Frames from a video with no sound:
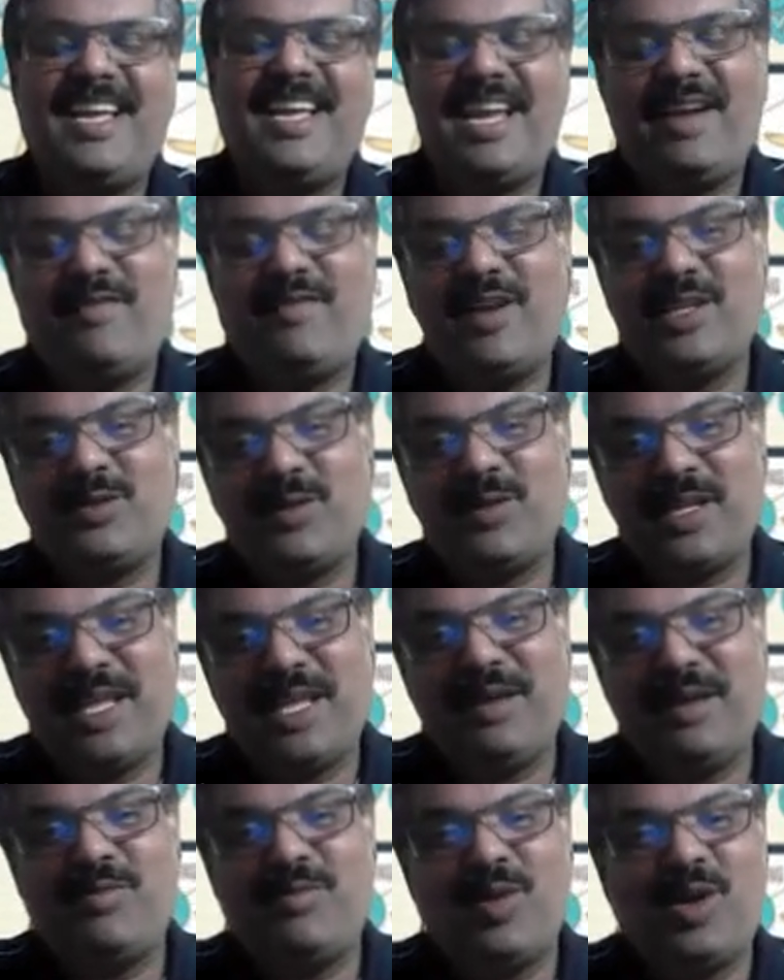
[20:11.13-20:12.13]
If it is for
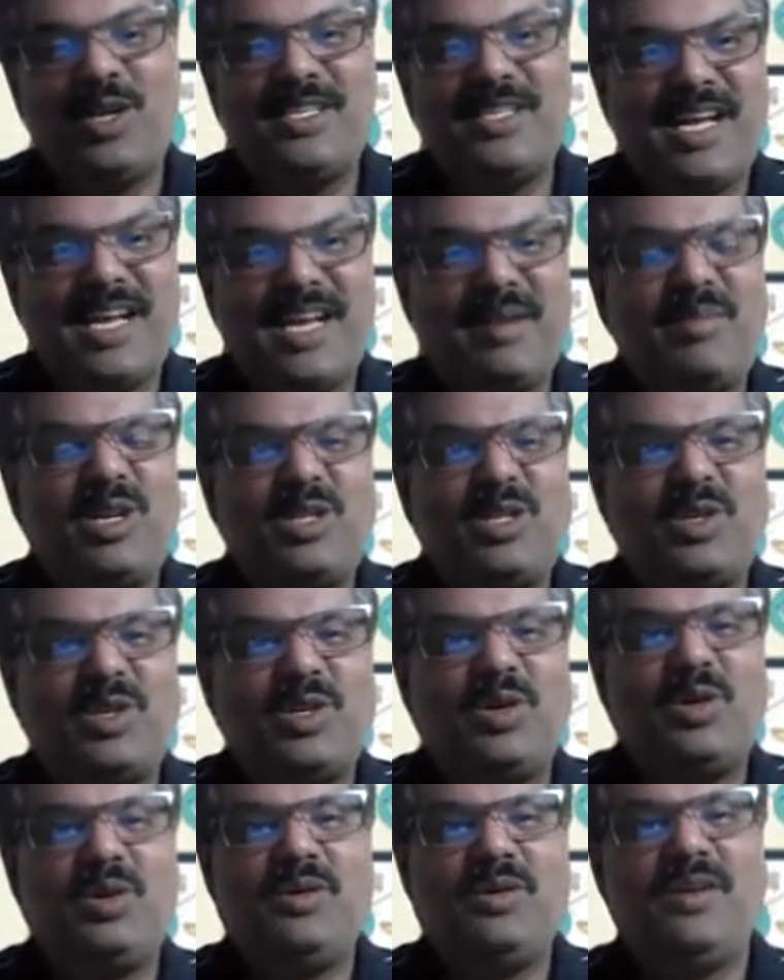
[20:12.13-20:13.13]
employees, I might
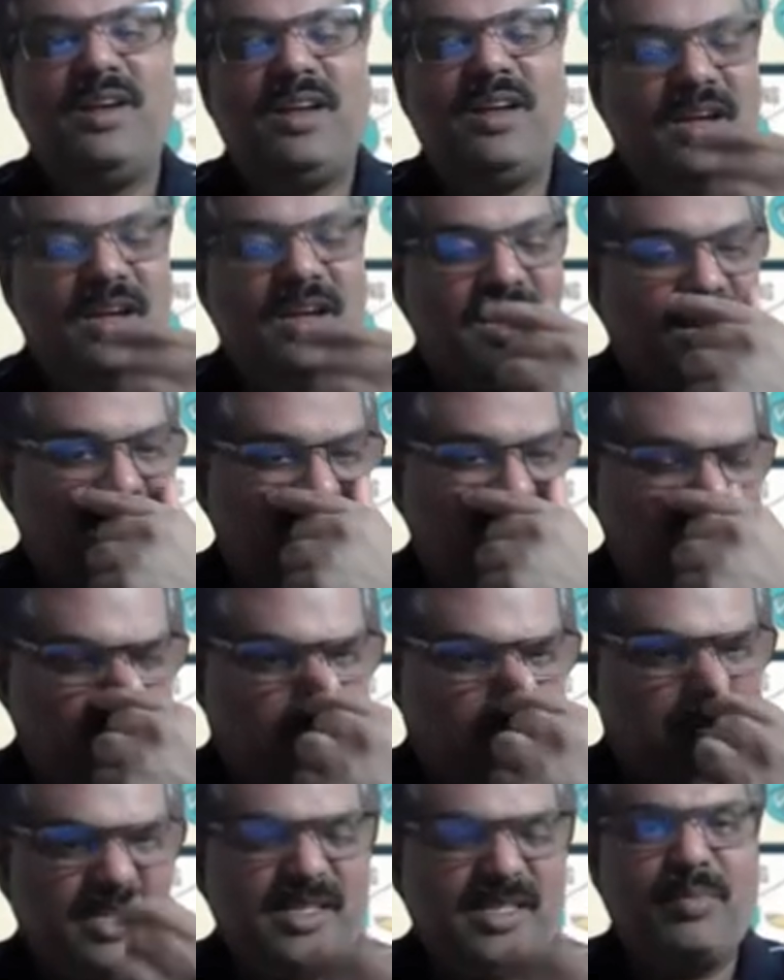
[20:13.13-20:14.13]
show
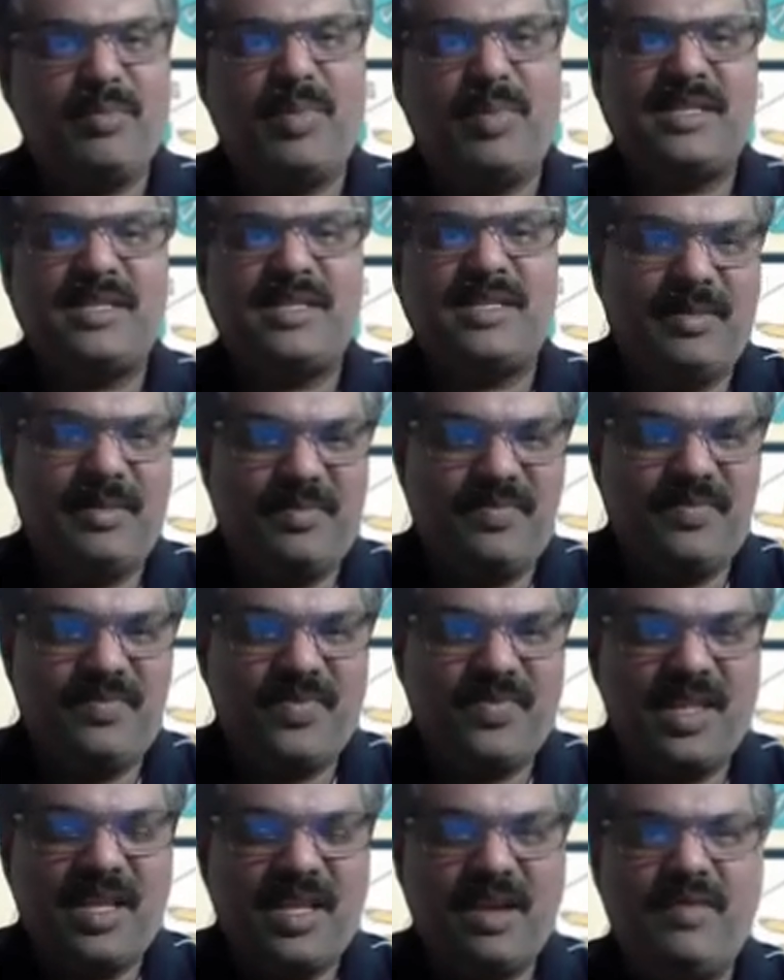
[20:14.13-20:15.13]
more as a payslip.
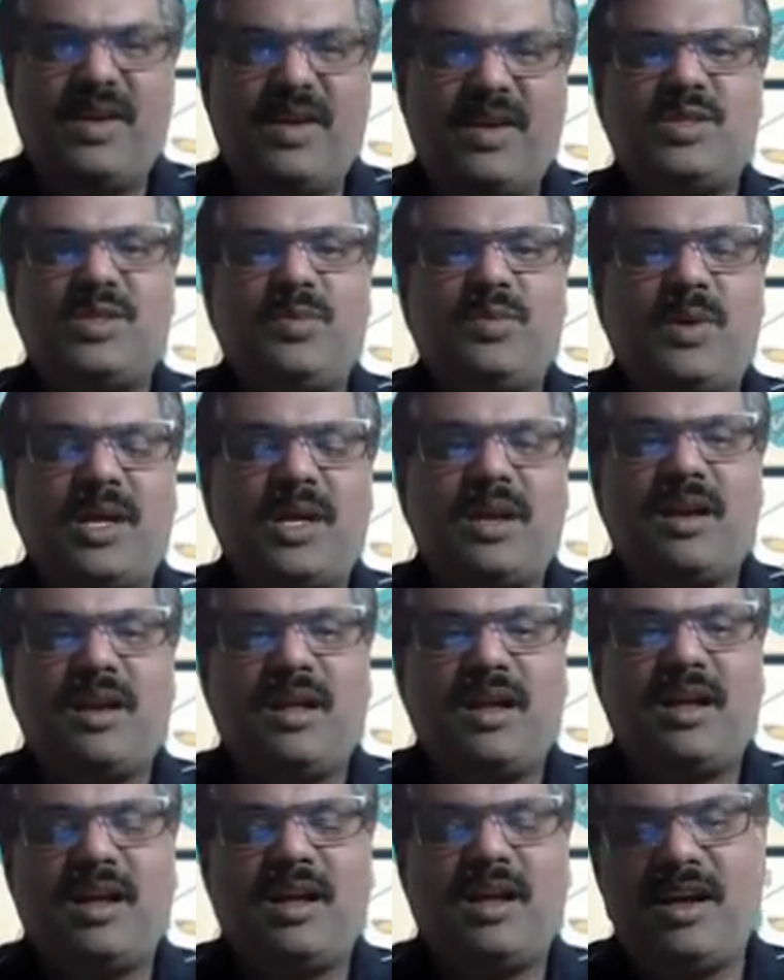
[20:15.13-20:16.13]
If it is
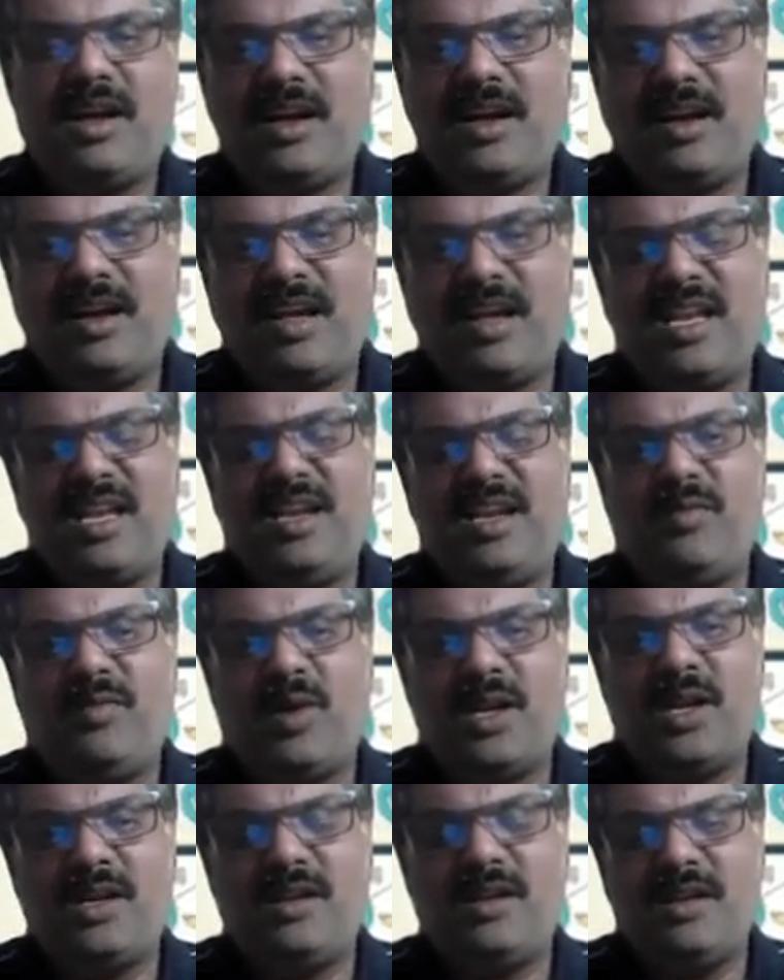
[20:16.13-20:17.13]
for
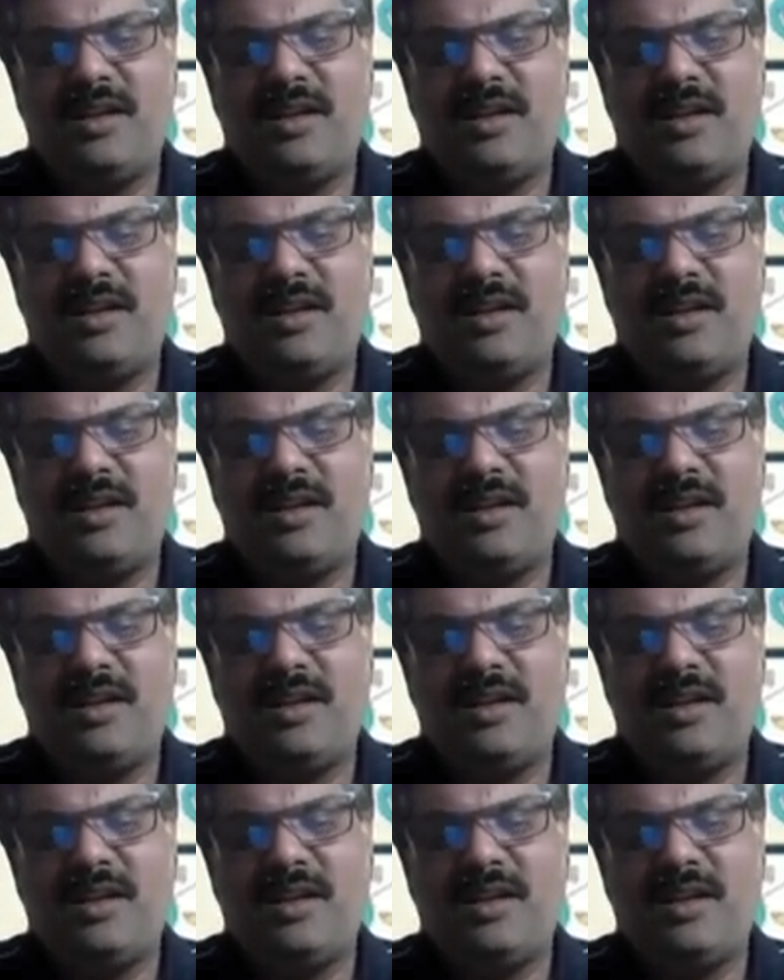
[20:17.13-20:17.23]
anyone